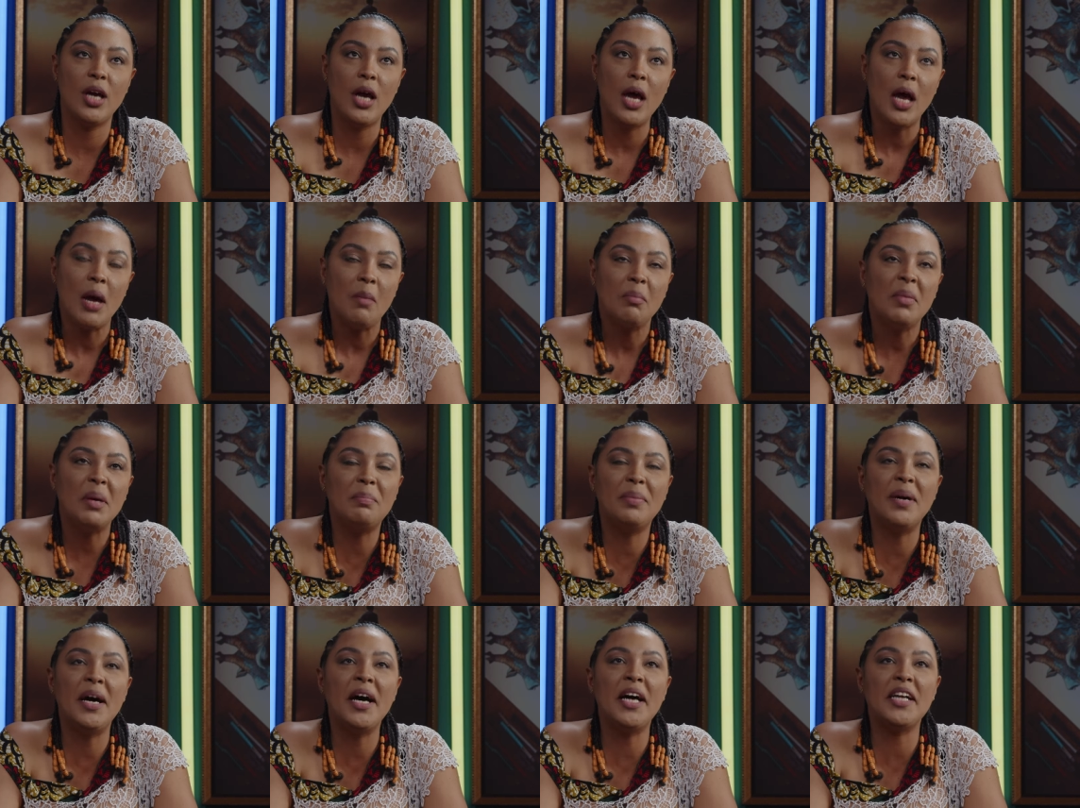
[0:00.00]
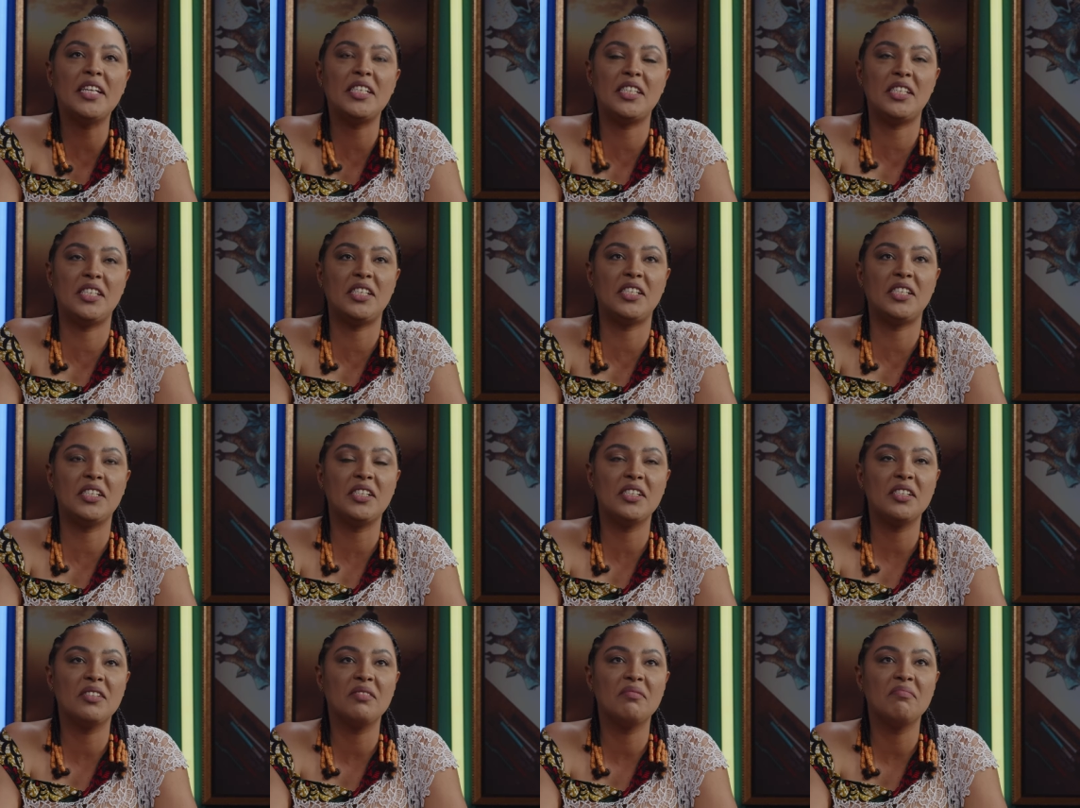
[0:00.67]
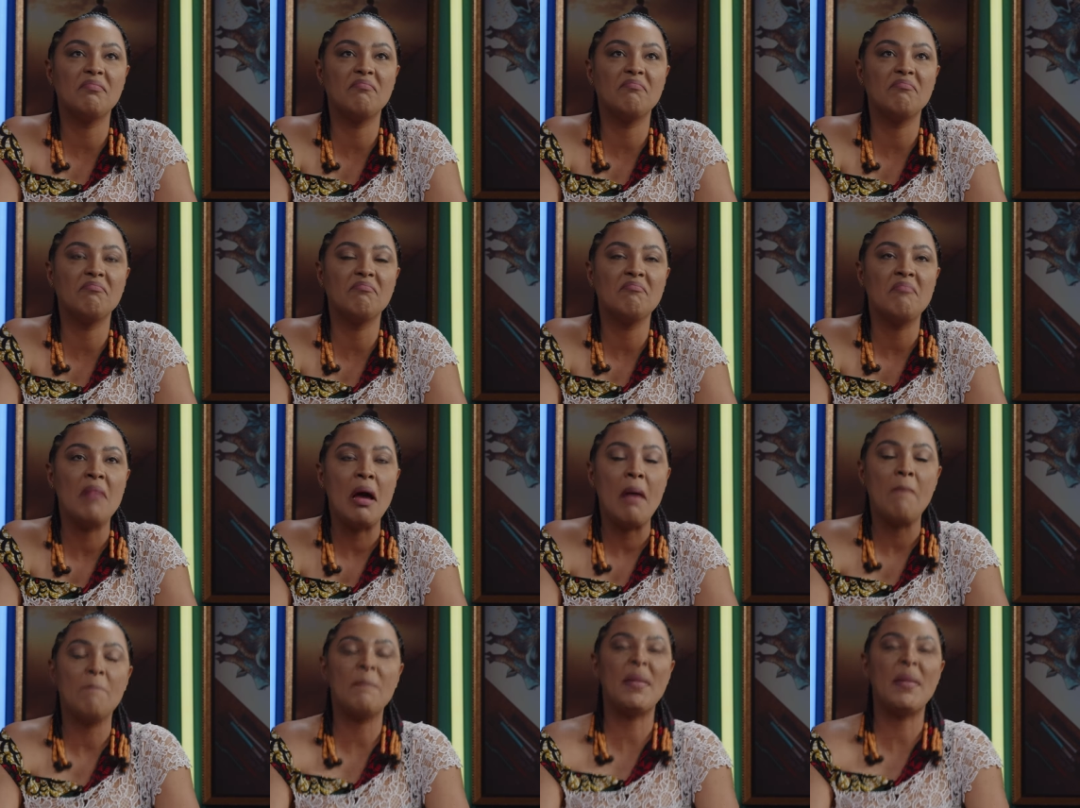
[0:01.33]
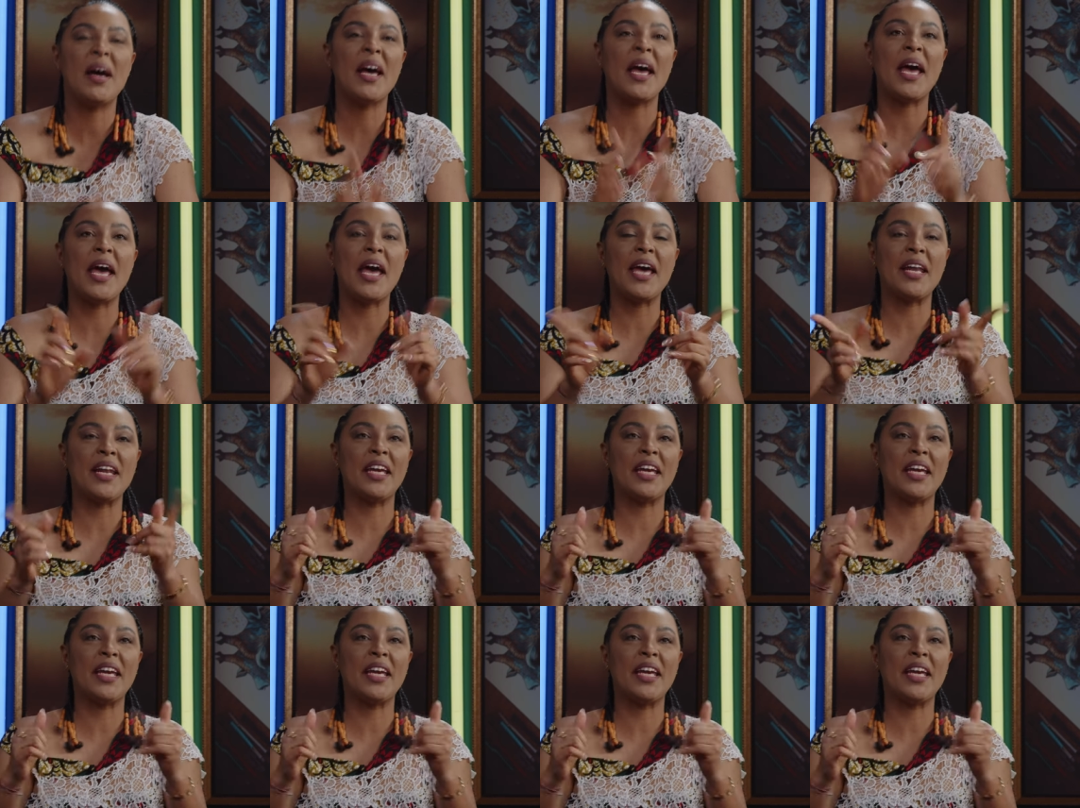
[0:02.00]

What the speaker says: My butt. My Anna